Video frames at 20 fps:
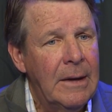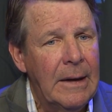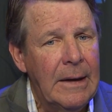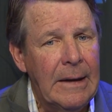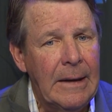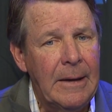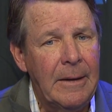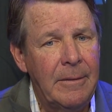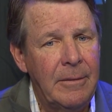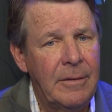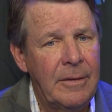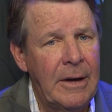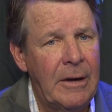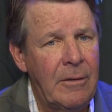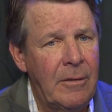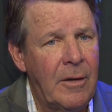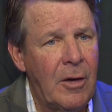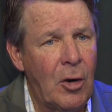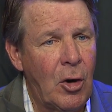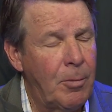Uh,
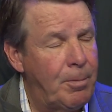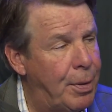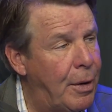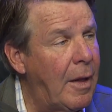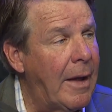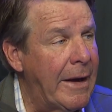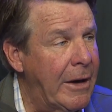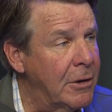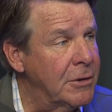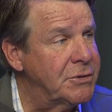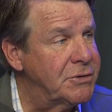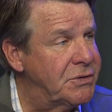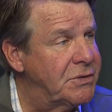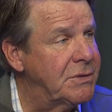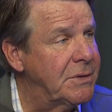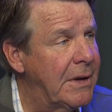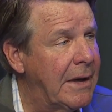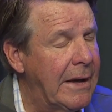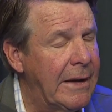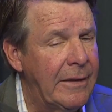there, there are
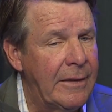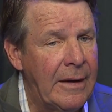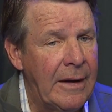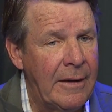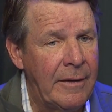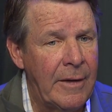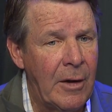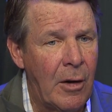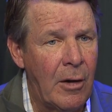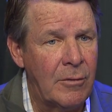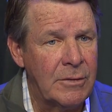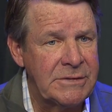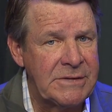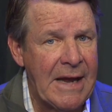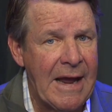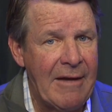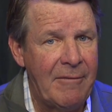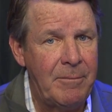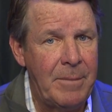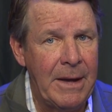players, and, and there always
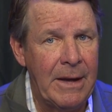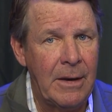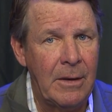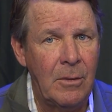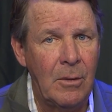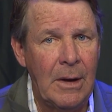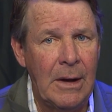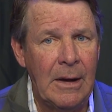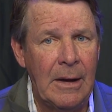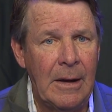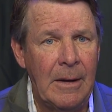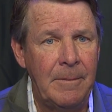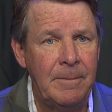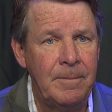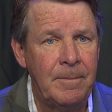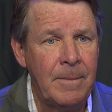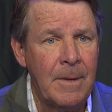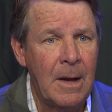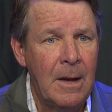have been. Um,